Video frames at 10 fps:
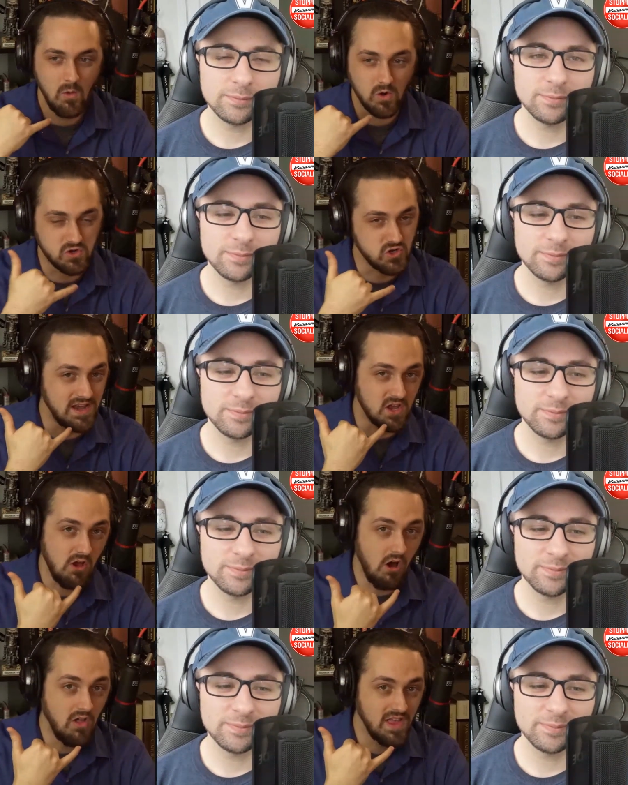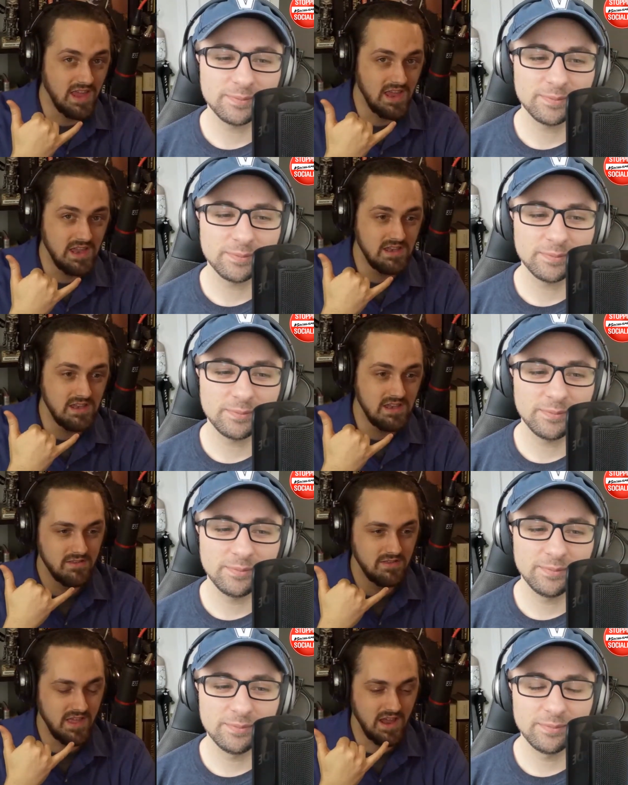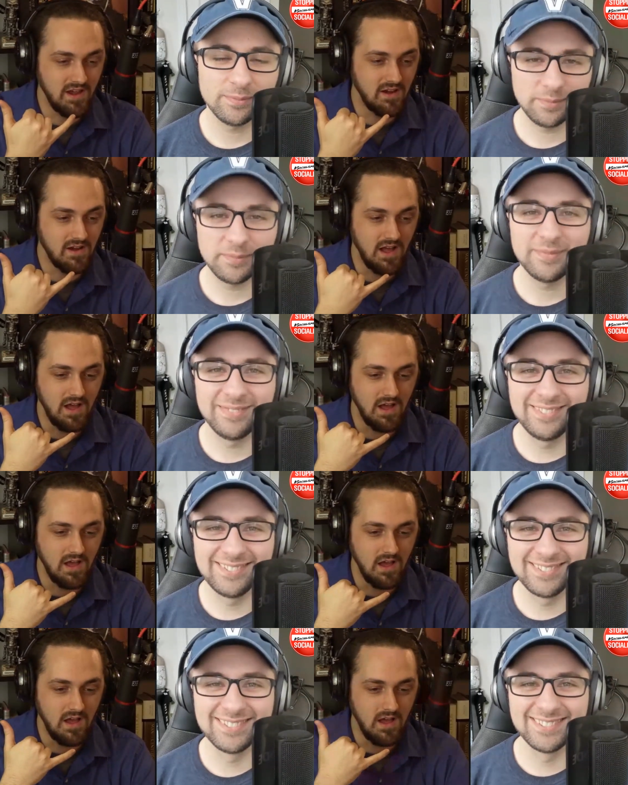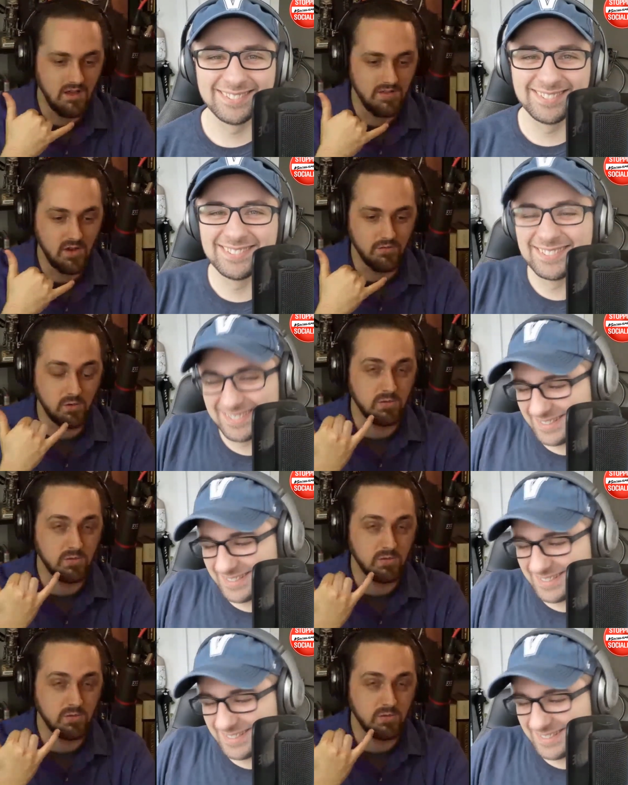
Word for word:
Speaker 1: were trying to call in their uh, their their